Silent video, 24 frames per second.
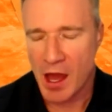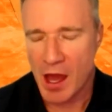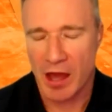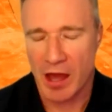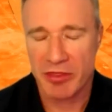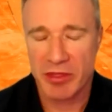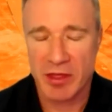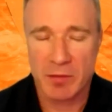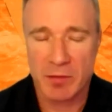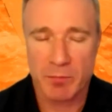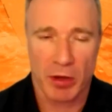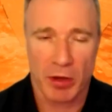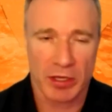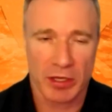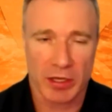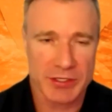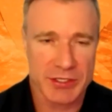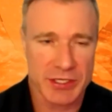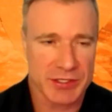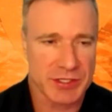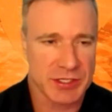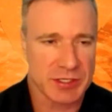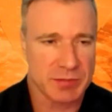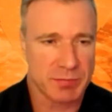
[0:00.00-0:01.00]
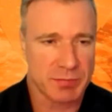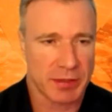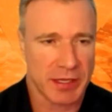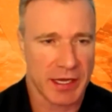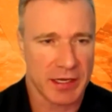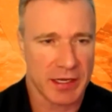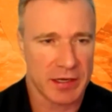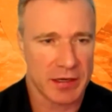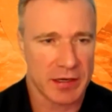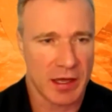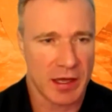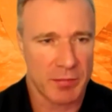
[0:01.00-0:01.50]
I think politics has
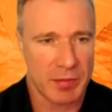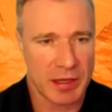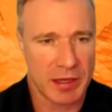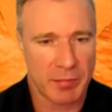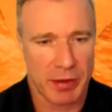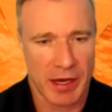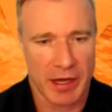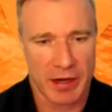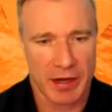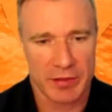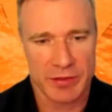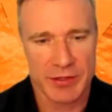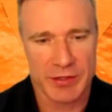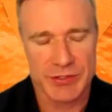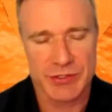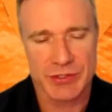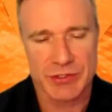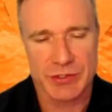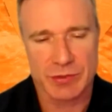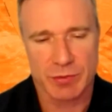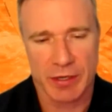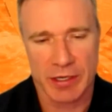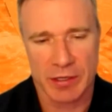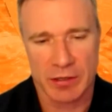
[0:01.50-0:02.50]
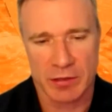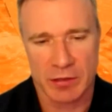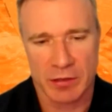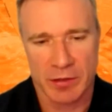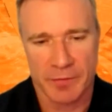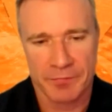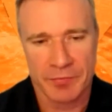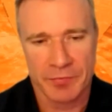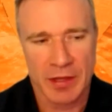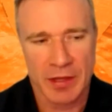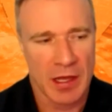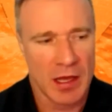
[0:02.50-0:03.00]
played a big part in this as
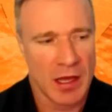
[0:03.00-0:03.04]
well.